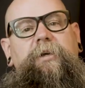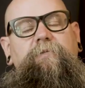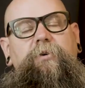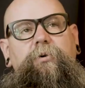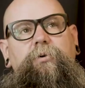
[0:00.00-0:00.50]
to give
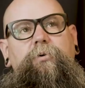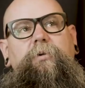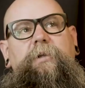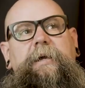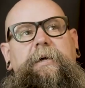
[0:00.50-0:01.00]
you
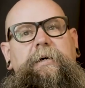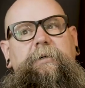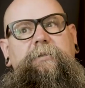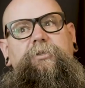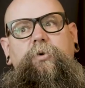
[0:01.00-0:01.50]
like
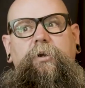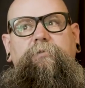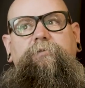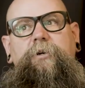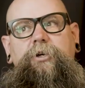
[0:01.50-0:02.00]
a sort
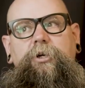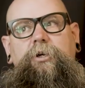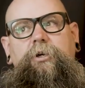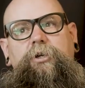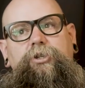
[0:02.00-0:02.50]
of
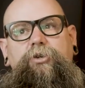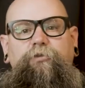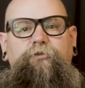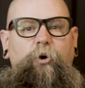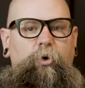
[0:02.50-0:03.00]

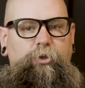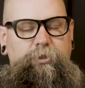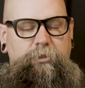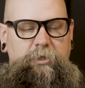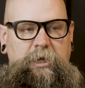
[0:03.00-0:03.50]
twofold
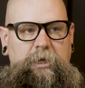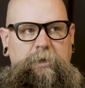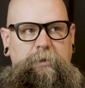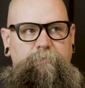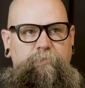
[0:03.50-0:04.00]

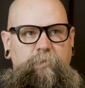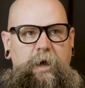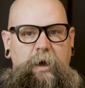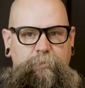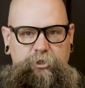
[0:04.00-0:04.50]

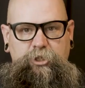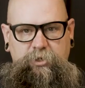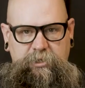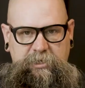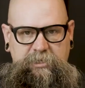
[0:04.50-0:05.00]

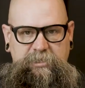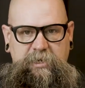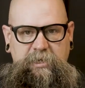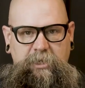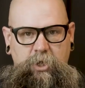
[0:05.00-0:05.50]
opportunity to
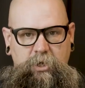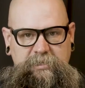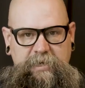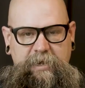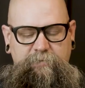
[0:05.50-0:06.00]
study
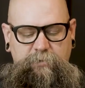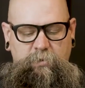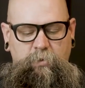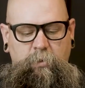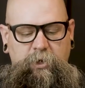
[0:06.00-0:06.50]
alongside of me.
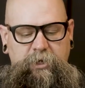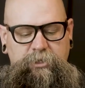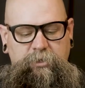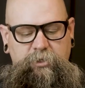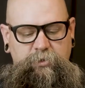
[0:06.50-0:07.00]
What we're going to
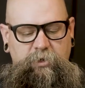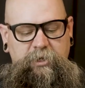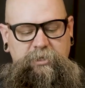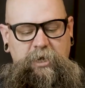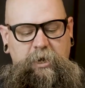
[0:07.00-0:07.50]
do is we're
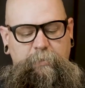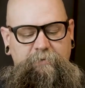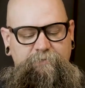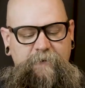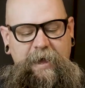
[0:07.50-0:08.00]
going to talk
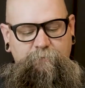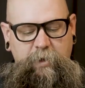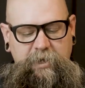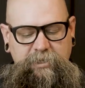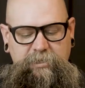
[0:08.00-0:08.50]
about 5
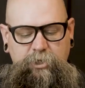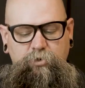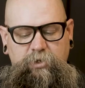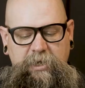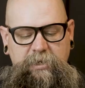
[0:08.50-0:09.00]
ways that
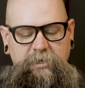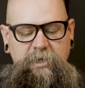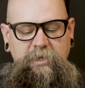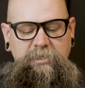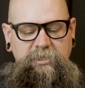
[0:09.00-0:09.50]
you can
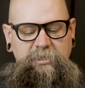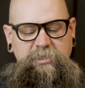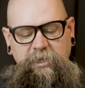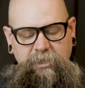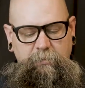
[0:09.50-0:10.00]

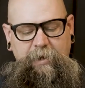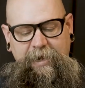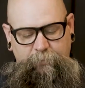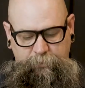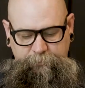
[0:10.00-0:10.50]
study the
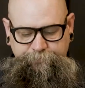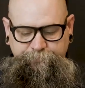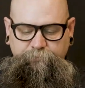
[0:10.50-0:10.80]
Bible.